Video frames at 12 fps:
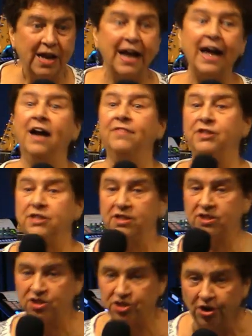have to
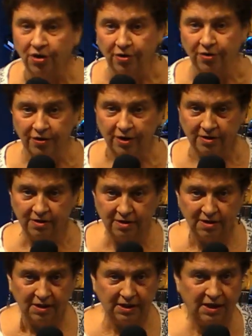discern
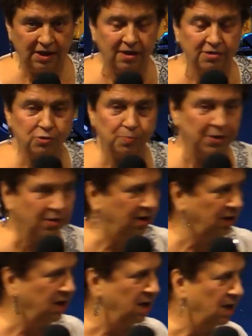in our
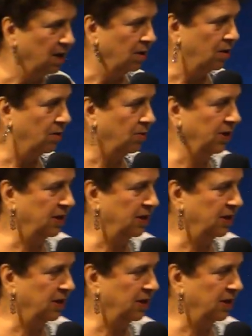spirit, when